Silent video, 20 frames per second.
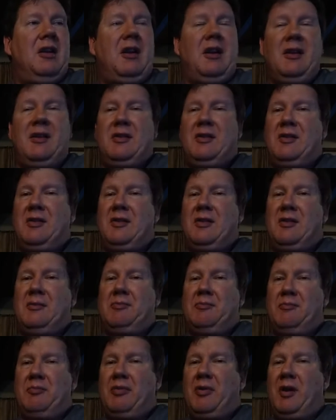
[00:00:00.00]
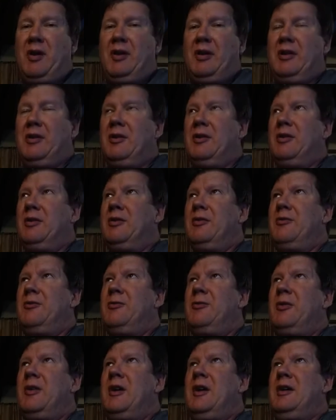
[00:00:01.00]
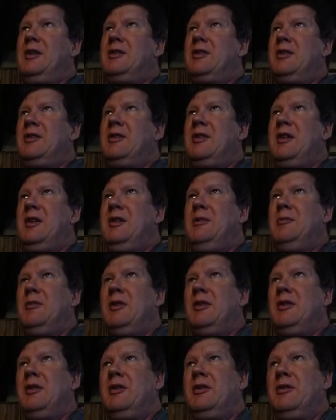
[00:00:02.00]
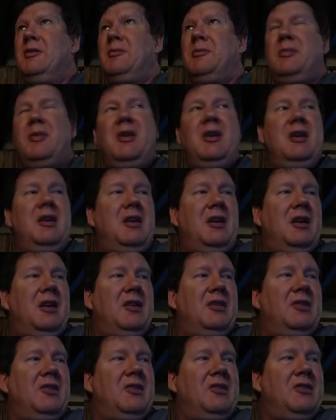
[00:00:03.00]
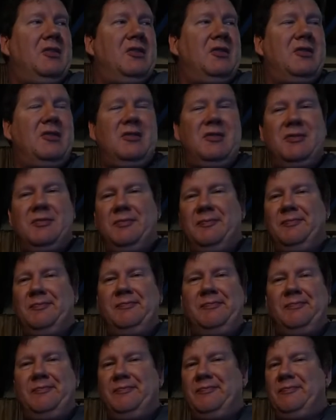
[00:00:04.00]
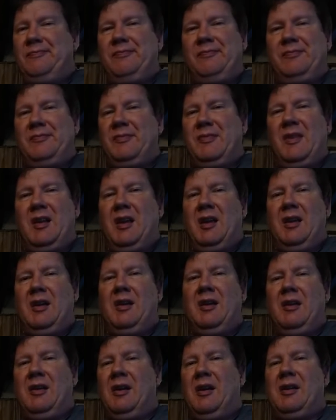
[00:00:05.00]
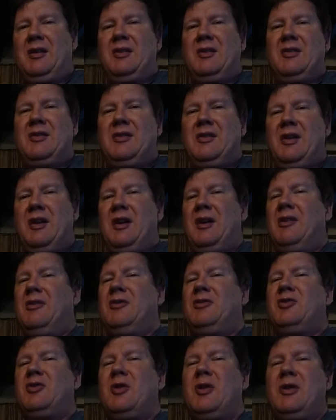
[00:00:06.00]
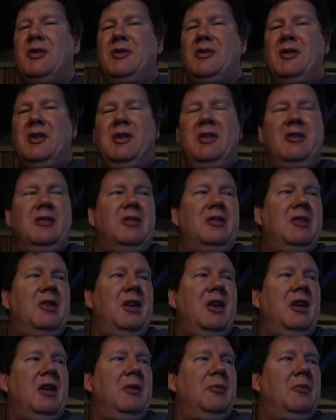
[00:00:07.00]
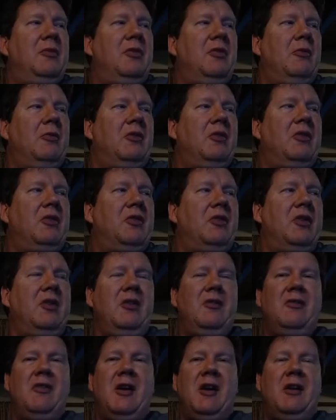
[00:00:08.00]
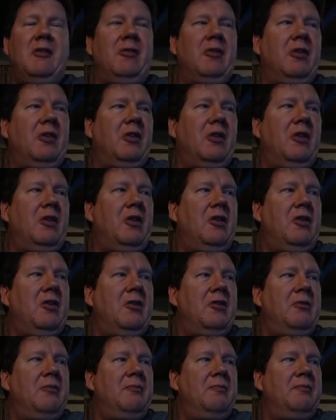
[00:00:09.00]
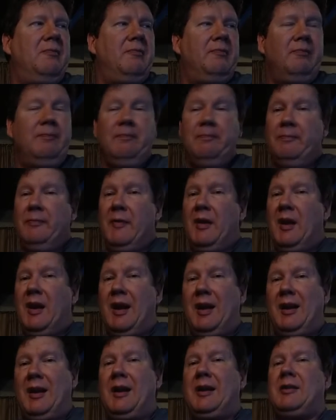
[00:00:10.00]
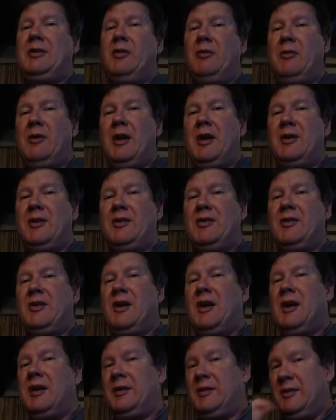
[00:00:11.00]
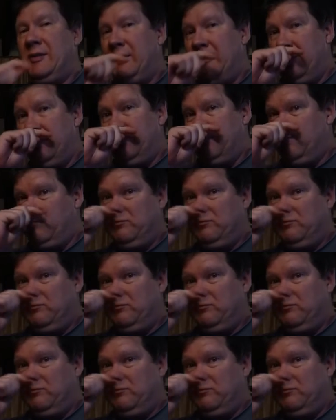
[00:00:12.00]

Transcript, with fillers: That's probably going to deflate the team a little bit. I just, you know, I just I don't trust either team, so we'll just leave that one alone. I like the Red Sox.